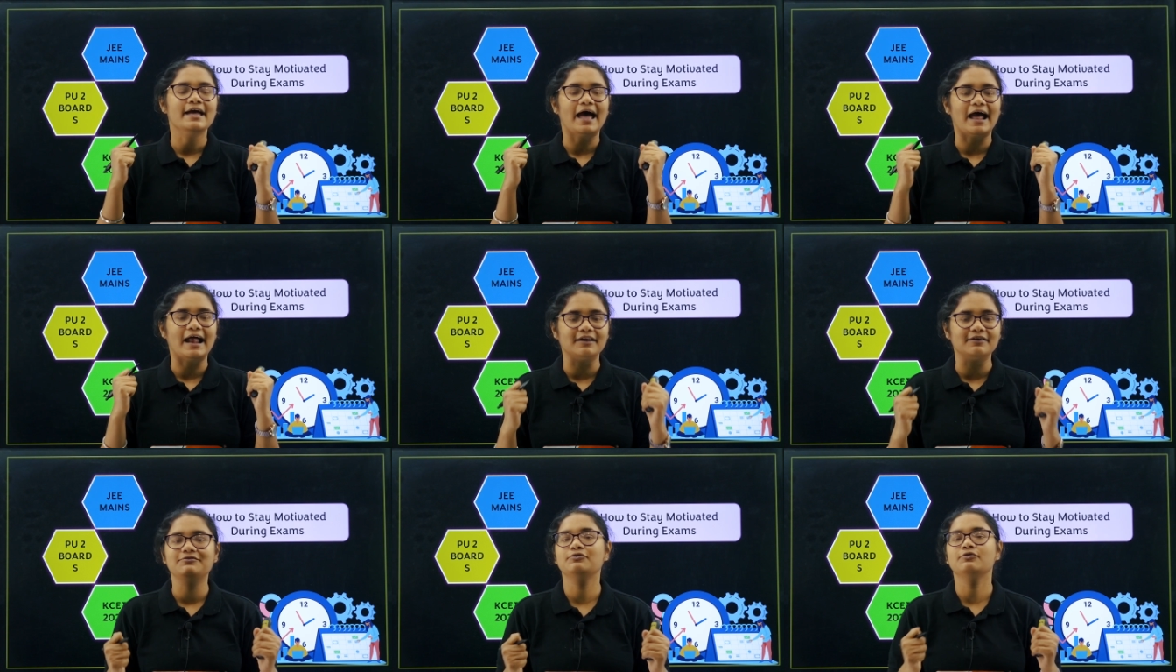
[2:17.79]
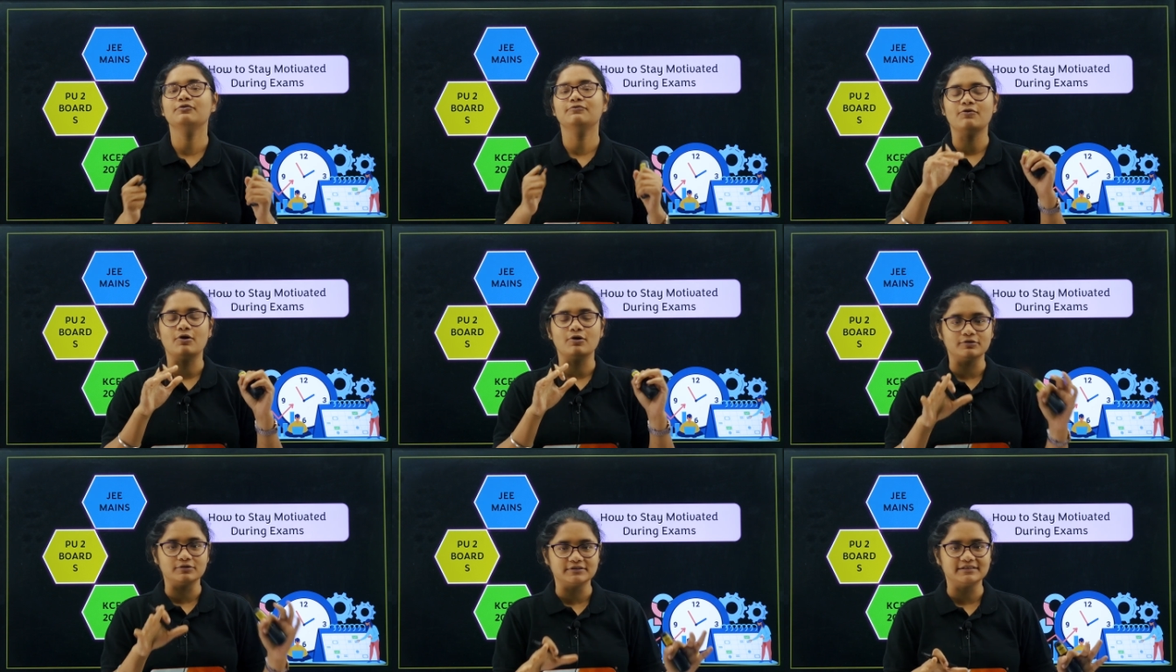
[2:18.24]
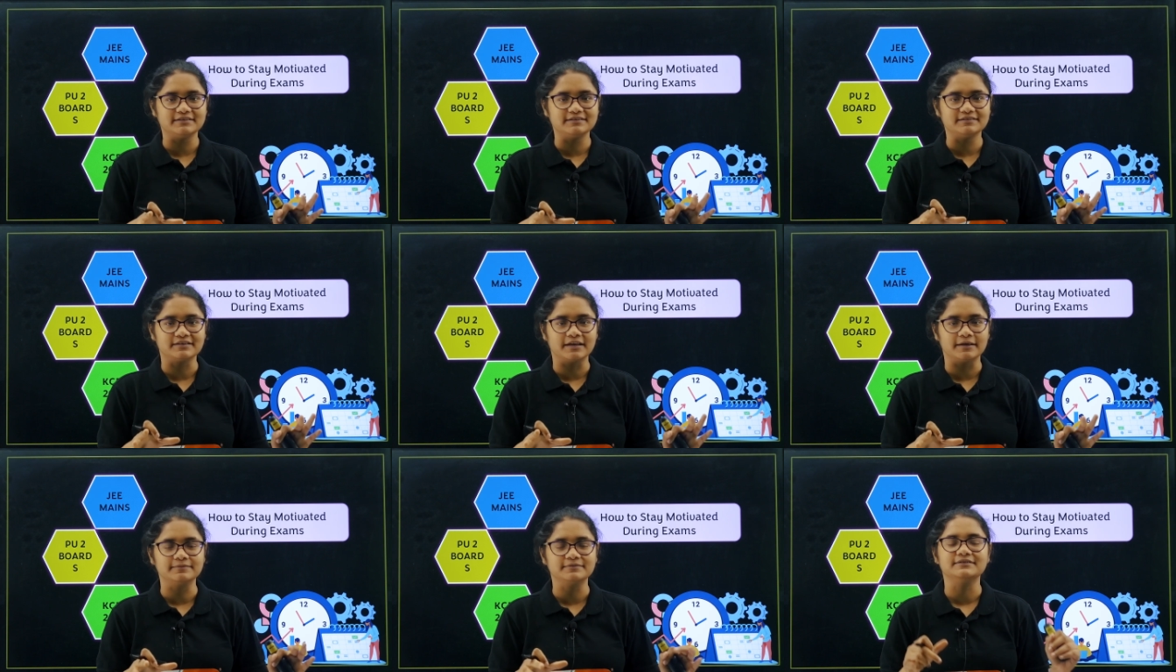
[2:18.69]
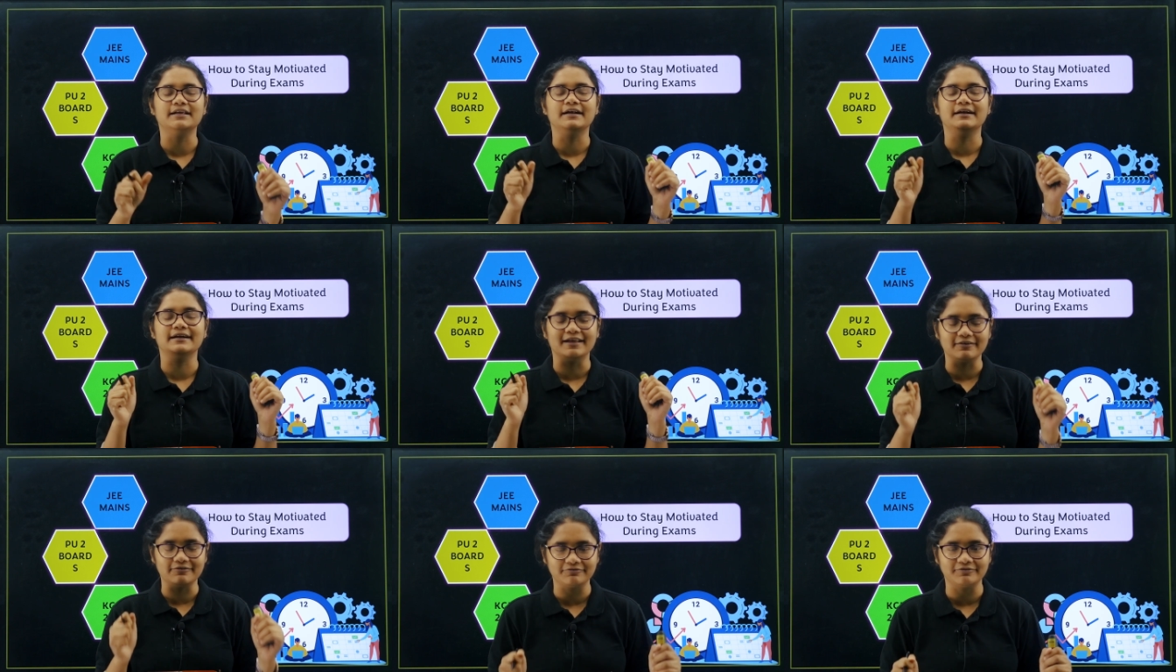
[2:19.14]
And if you follow these tips,
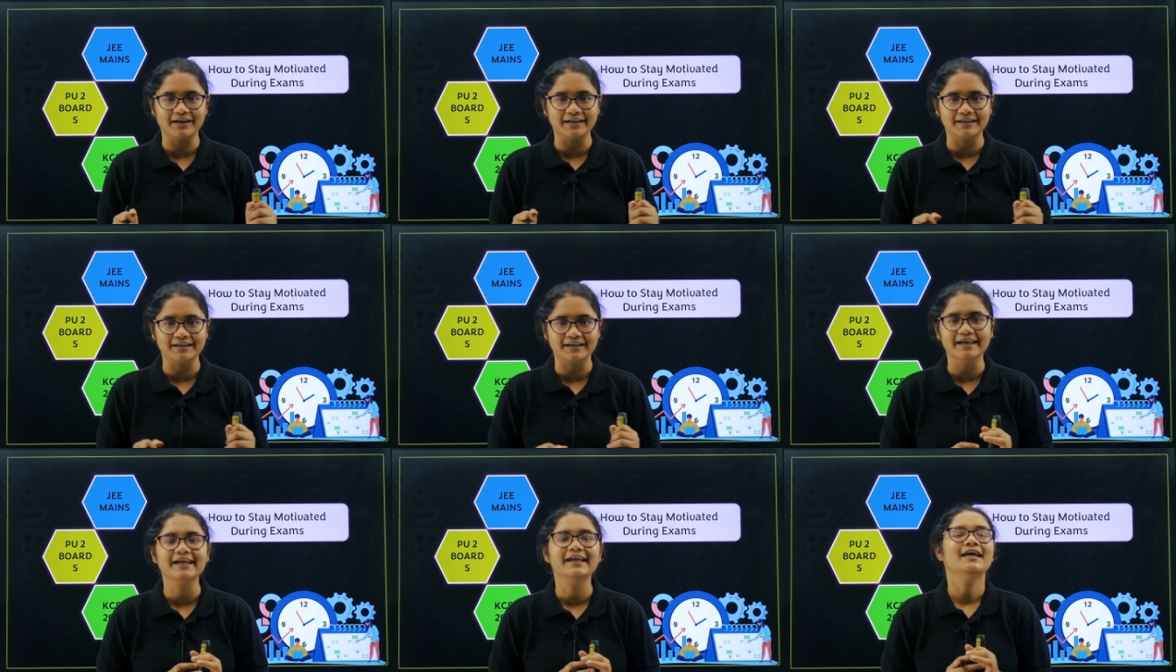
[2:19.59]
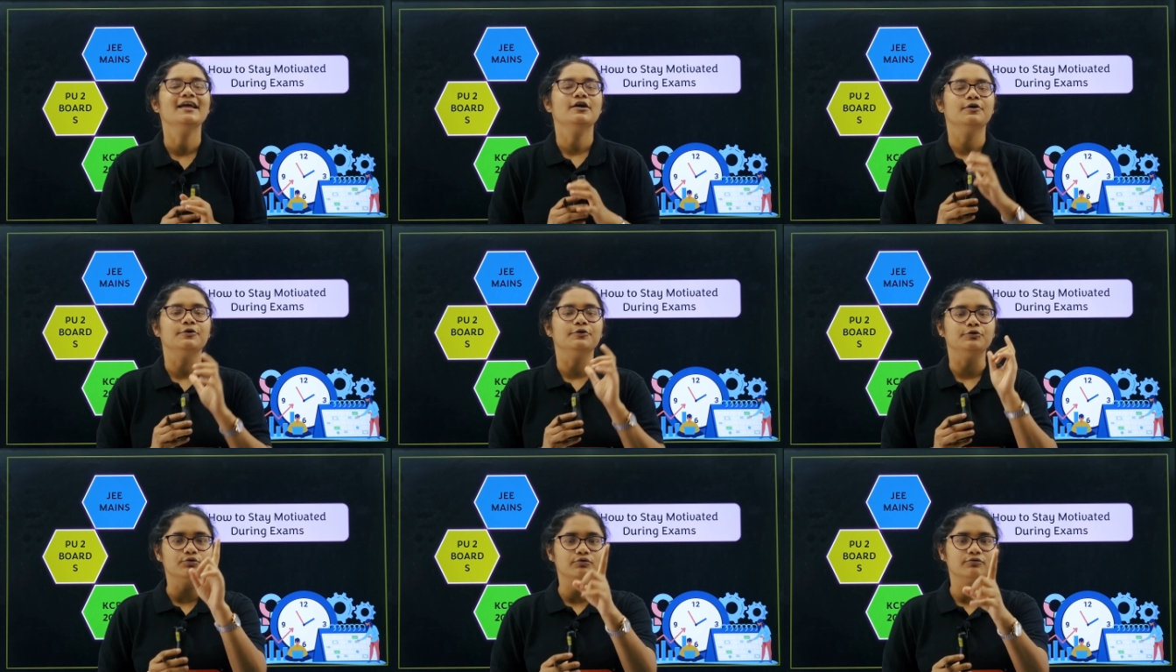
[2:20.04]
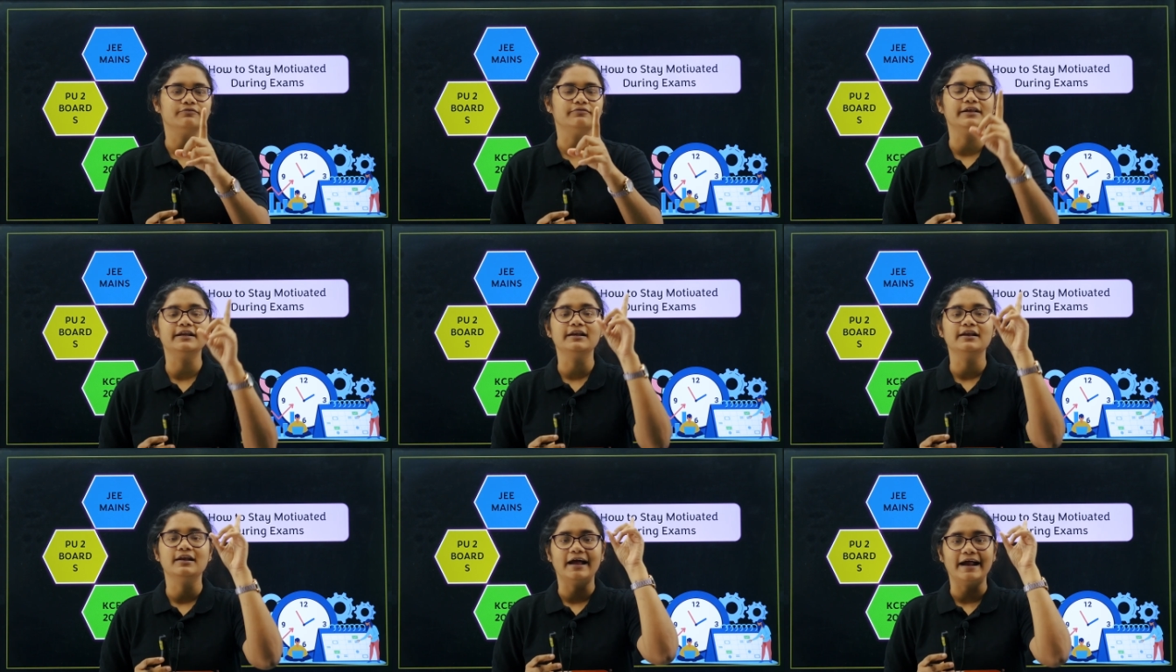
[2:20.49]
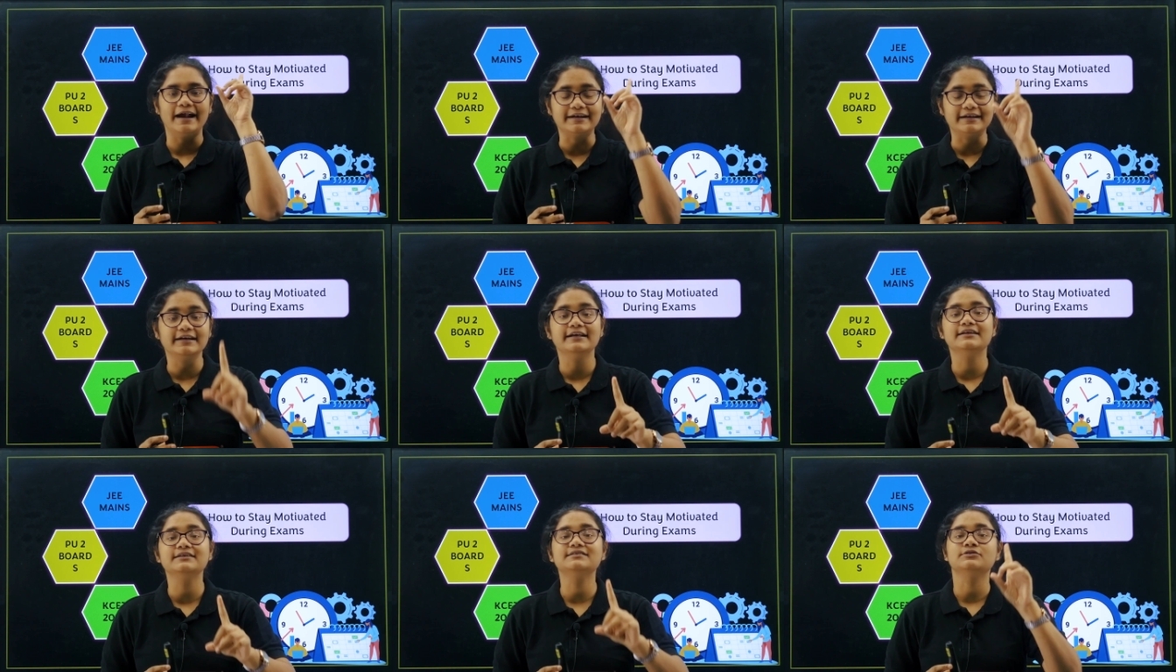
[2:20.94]
then definitely you will
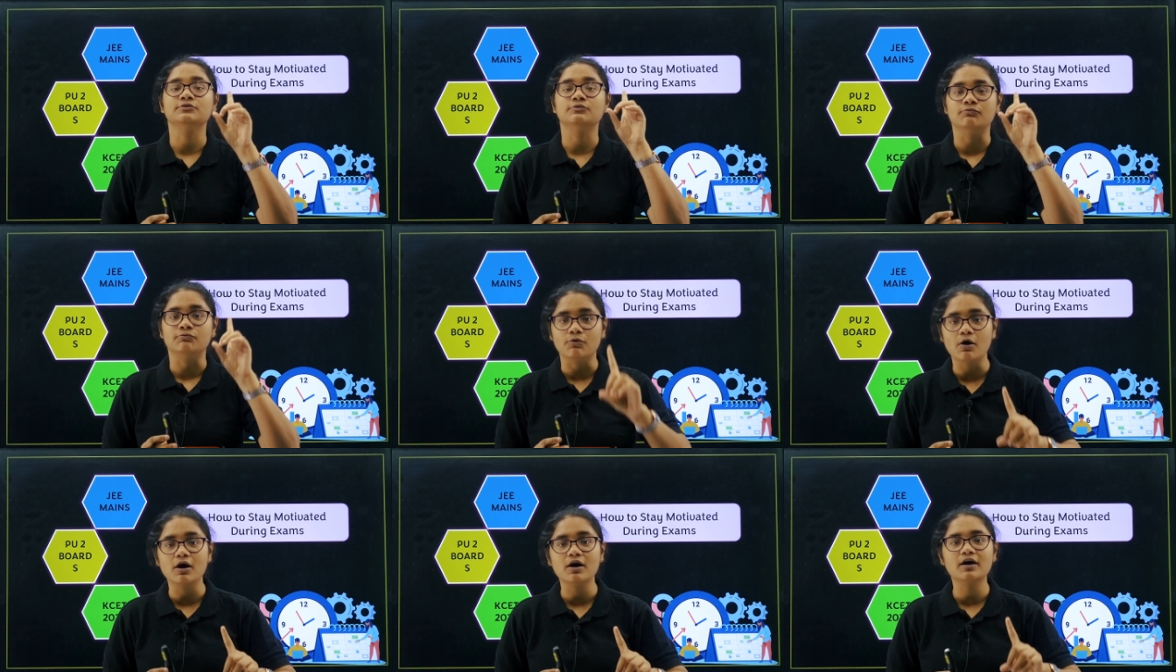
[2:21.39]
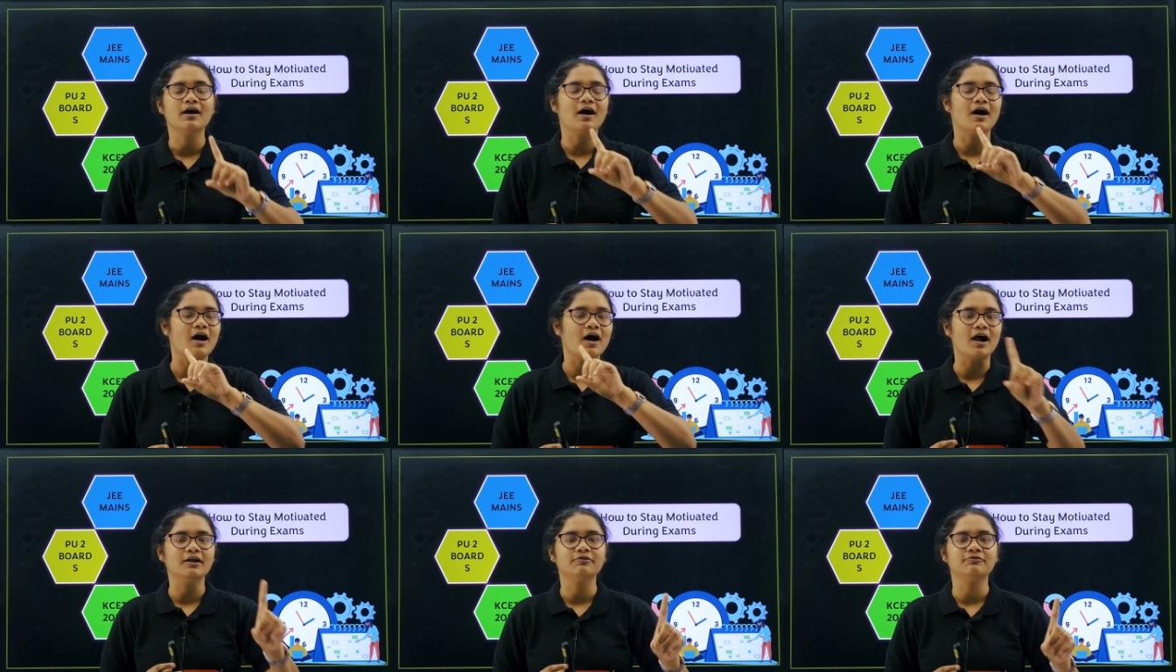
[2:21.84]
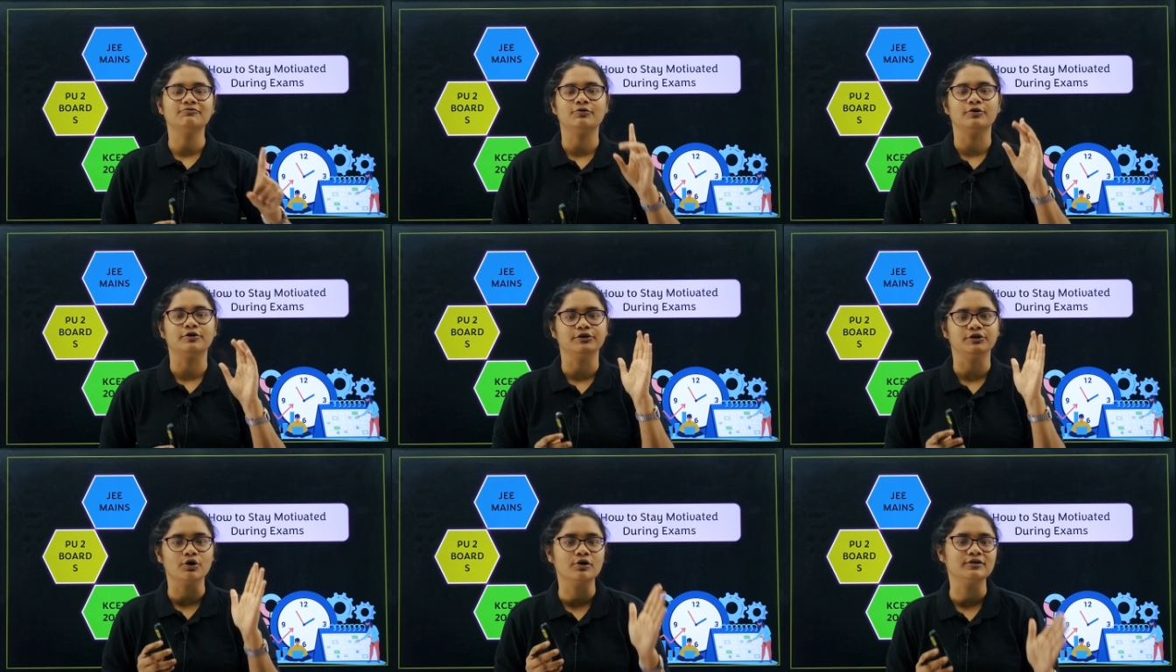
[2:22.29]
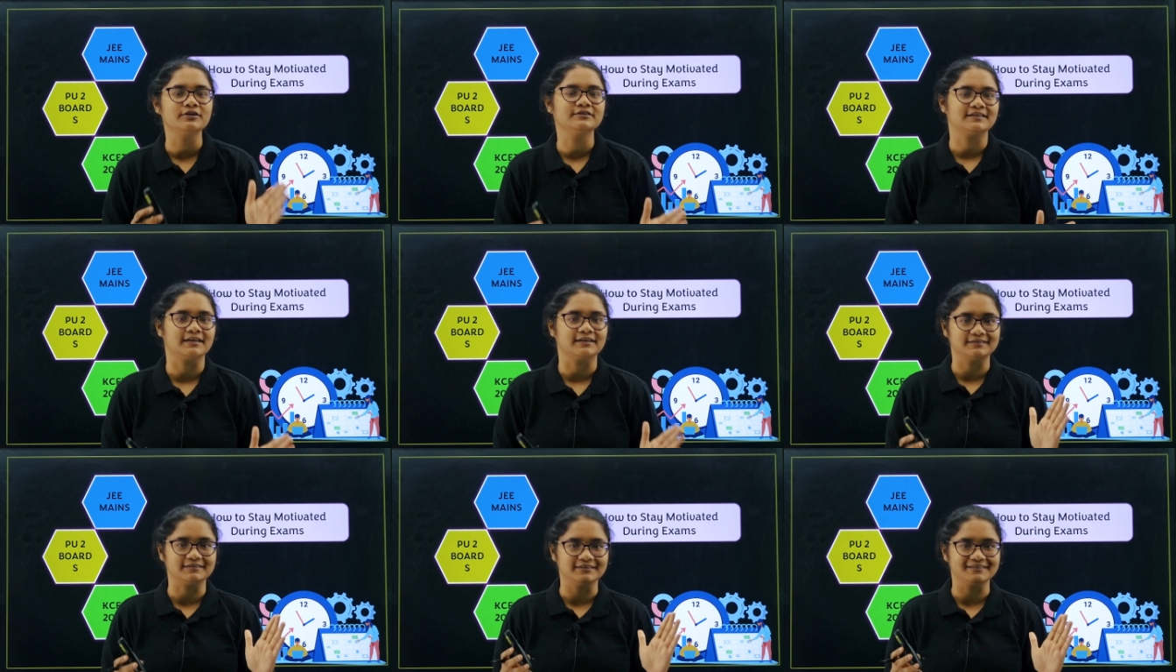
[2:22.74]
at least work hard for your
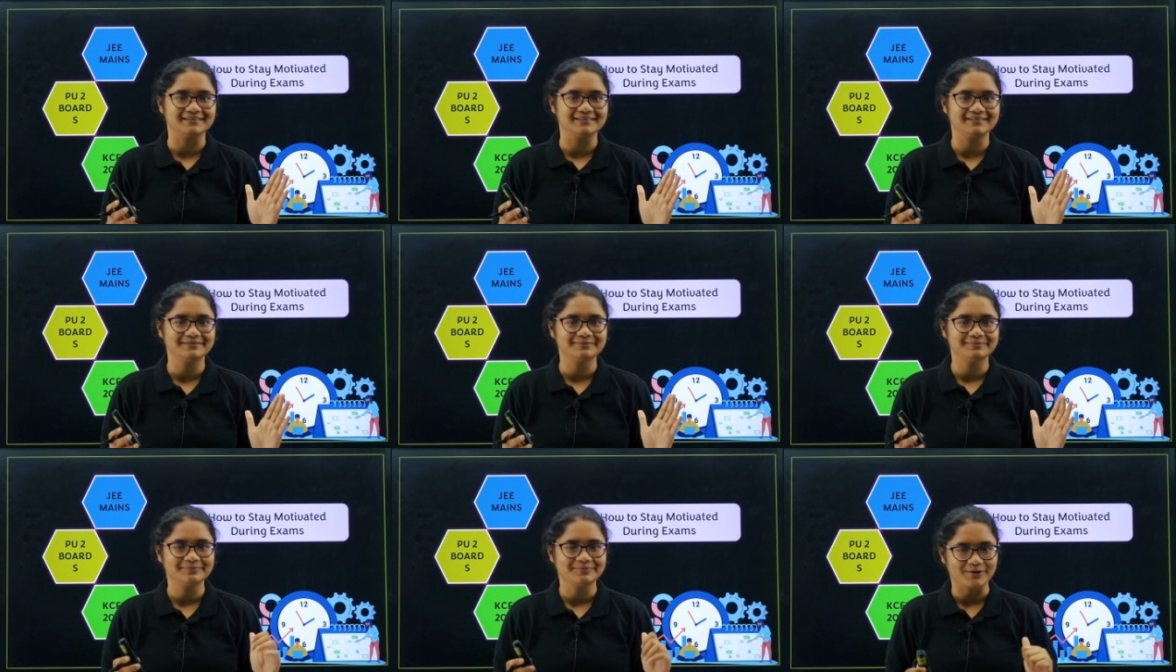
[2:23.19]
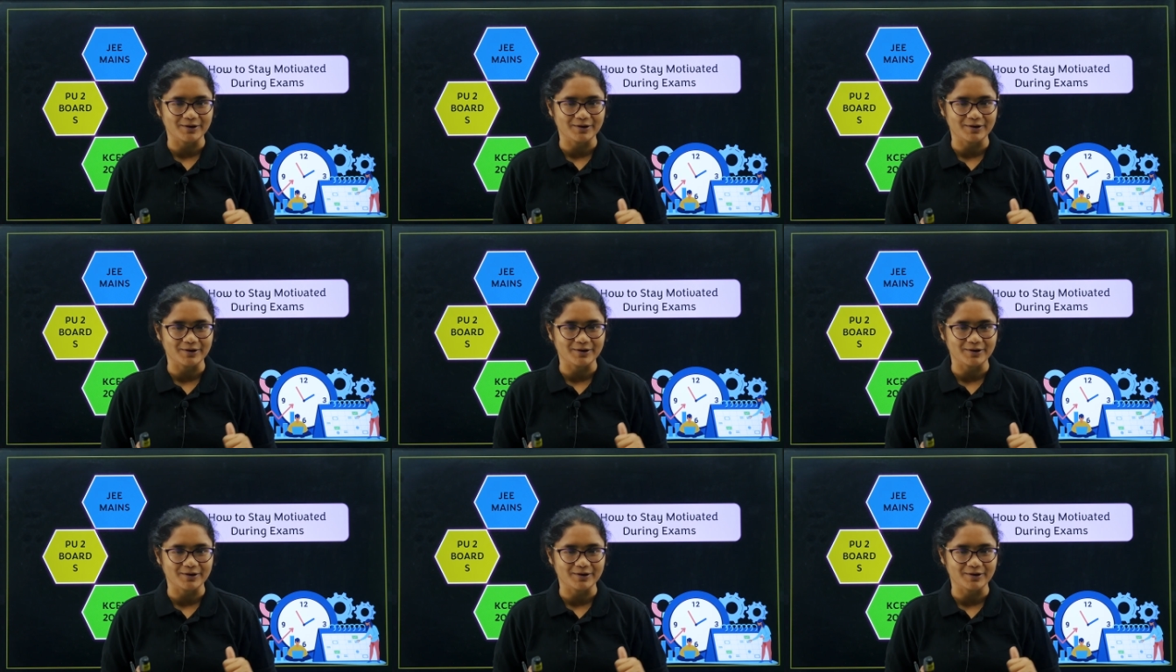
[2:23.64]
success.